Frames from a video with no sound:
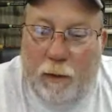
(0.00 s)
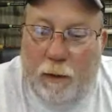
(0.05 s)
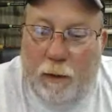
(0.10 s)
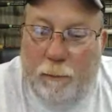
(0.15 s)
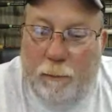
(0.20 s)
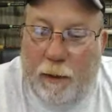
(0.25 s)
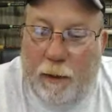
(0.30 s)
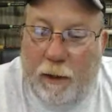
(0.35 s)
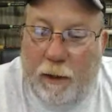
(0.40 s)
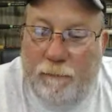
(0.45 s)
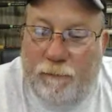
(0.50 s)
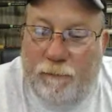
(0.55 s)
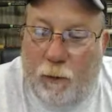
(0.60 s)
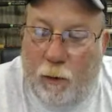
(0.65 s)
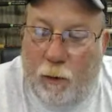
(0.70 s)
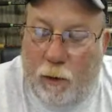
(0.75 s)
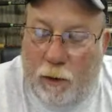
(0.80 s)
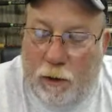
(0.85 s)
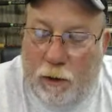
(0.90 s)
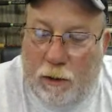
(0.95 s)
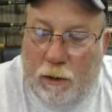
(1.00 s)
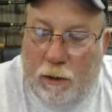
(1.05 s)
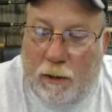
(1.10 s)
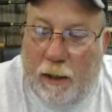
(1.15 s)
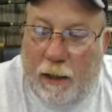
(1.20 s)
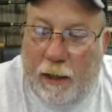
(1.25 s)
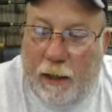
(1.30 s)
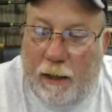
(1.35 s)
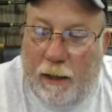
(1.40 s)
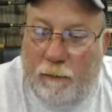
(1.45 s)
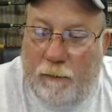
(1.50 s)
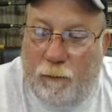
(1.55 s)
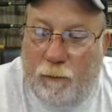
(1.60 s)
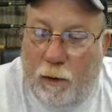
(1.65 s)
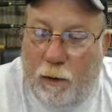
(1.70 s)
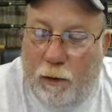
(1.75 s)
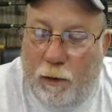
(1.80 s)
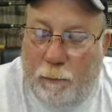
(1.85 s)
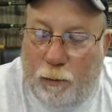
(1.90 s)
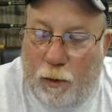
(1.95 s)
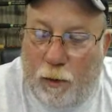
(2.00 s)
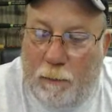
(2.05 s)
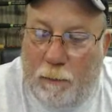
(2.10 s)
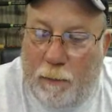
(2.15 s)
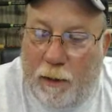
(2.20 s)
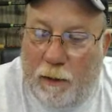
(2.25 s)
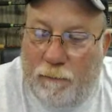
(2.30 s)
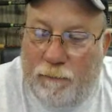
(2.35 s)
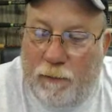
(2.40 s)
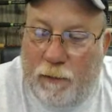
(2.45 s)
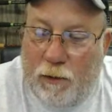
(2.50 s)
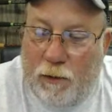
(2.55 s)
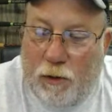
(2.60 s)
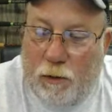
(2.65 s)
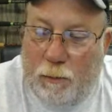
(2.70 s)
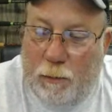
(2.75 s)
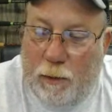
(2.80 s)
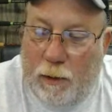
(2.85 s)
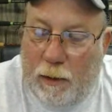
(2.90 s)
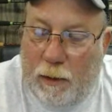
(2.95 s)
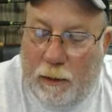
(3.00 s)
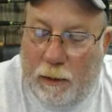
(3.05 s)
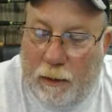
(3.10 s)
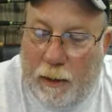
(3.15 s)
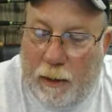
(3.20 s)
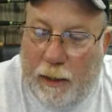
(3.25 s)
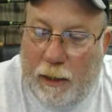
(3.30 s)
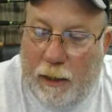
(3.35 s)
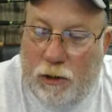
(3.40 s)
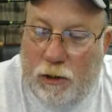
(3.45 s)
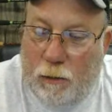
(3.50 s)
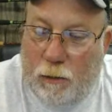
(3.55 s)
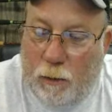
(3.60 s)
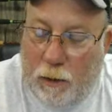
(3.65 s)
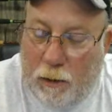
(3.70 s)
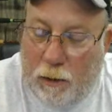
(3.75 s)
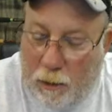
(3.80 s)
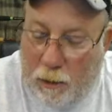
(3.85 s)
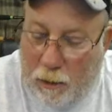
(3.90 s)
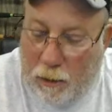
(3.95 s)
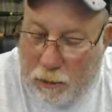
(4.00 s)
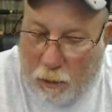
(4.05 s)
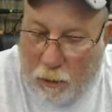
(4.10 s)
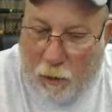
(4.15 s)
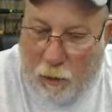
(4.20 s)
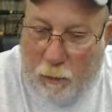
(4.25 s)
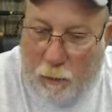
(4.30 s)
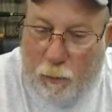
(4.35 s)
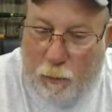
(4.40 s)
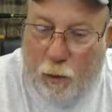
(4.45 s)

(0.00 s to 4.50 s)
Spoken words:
we're very fortunate to have one of the premier fishermen in the nation with us, Carl